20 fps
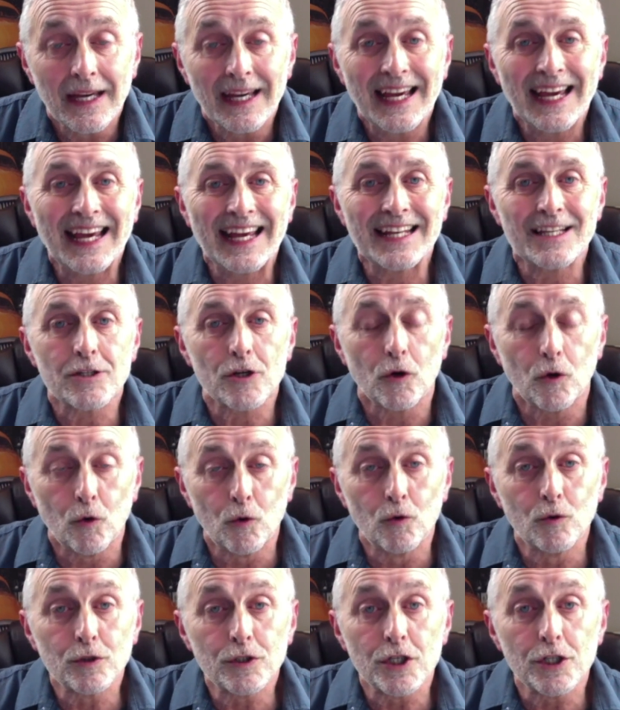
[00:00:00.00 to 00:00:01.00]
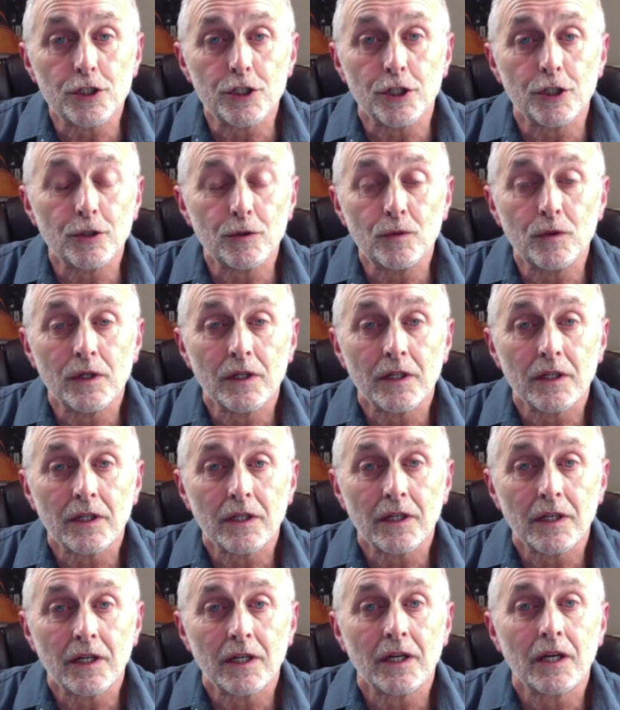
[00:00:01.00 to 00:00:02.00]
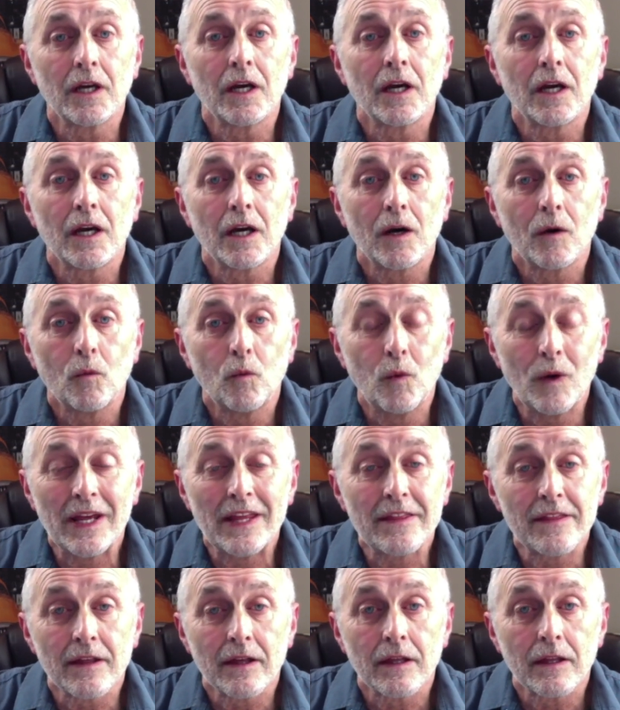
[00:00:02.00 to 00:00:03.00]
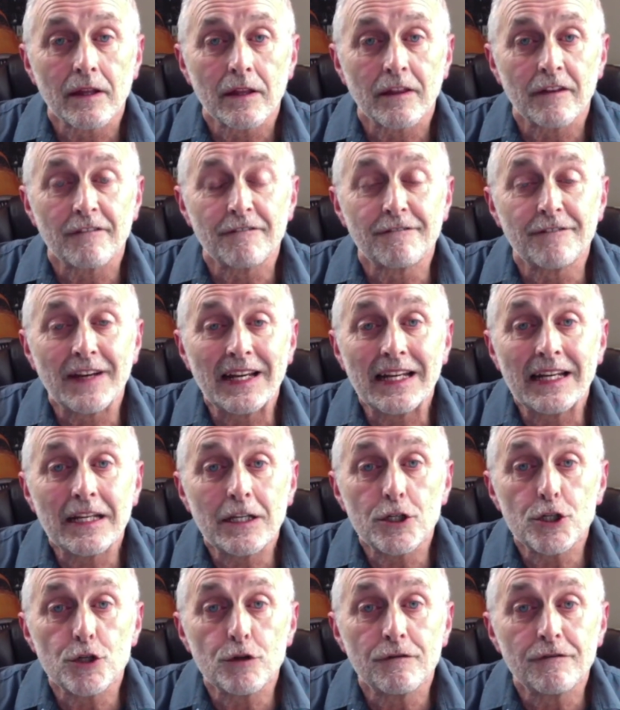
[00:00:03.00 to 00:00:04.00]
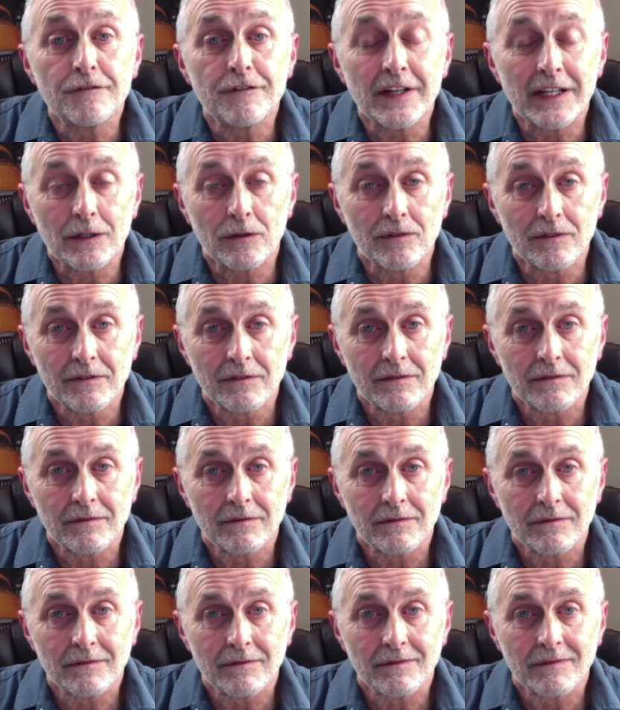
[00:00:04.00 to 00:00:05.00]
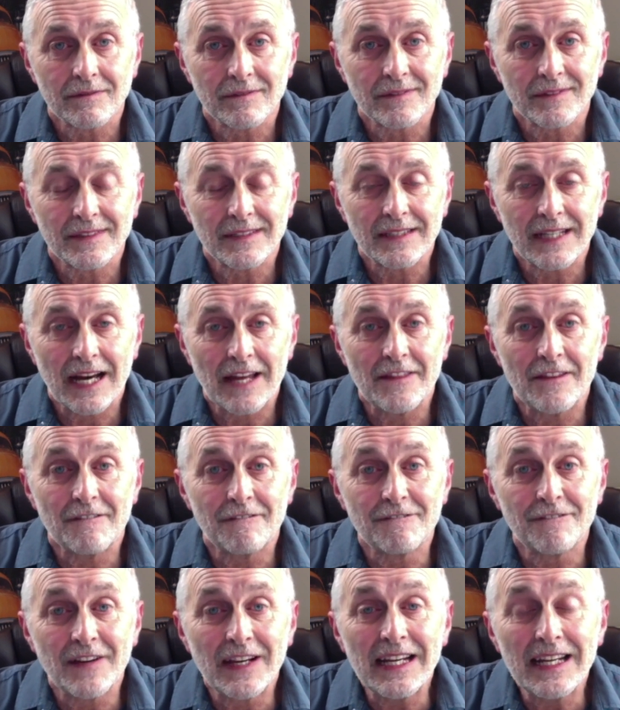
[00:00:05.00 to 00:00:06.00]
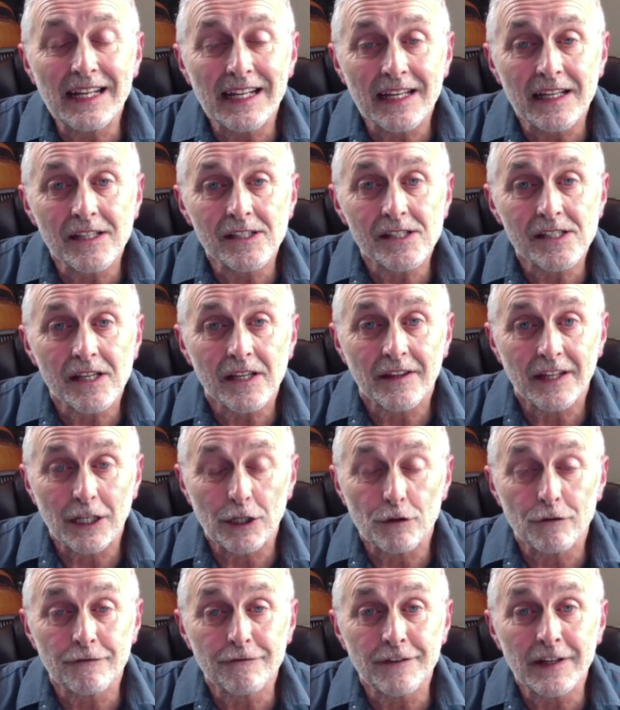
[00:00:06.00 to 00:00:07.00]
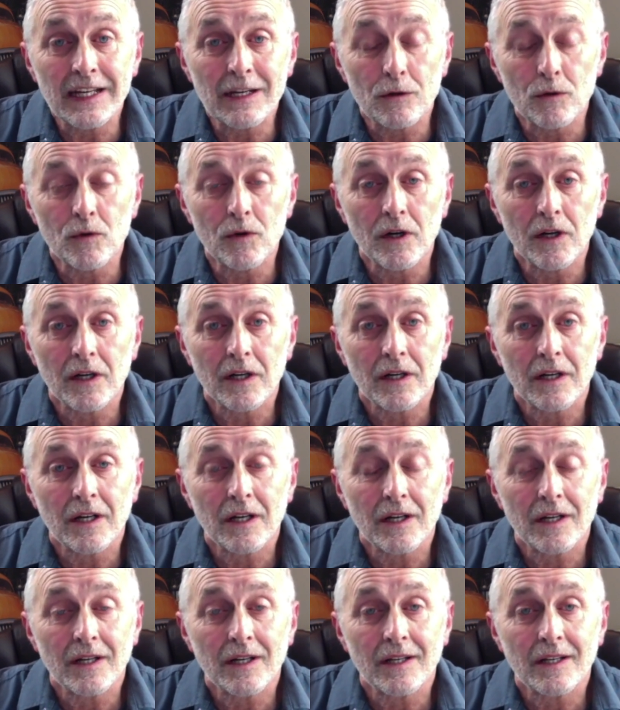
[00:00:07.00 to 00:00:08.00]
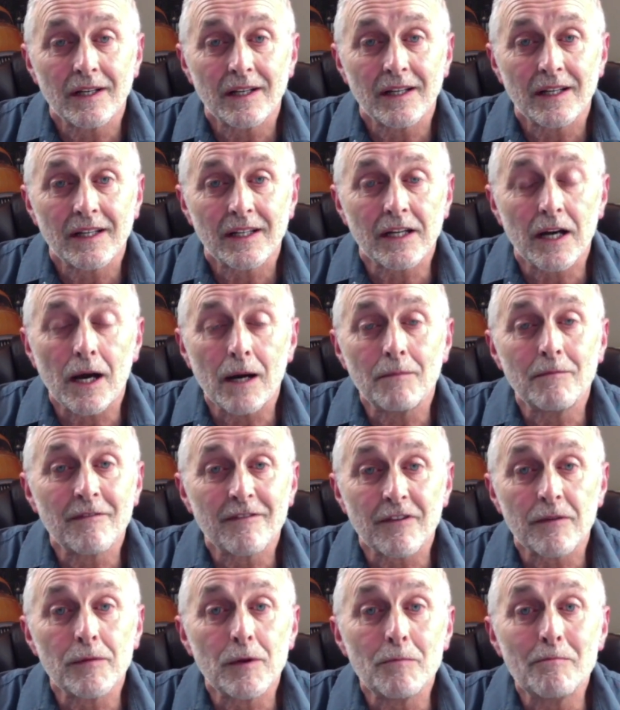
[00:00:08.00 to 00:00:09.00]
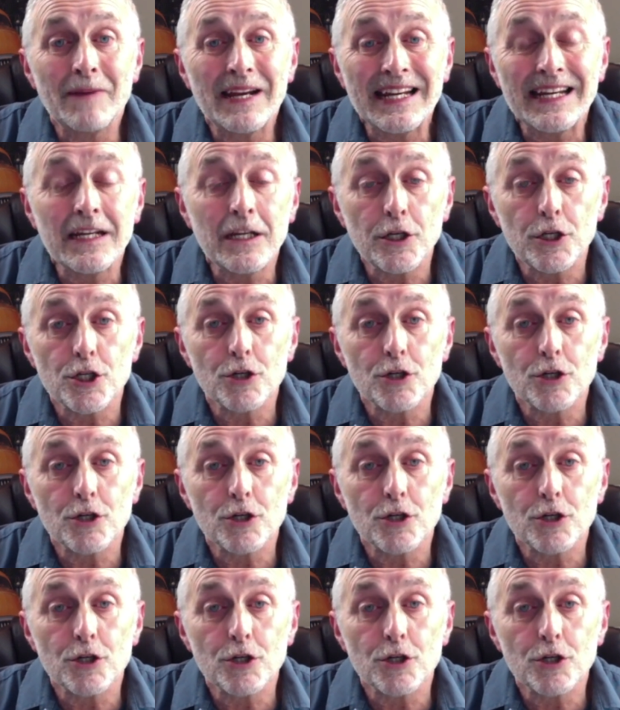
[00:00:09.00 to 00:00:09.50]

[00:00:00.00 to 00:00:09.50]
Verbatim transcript: It's all to do with the feelings you feel. And the feelings that you feel come from the meanings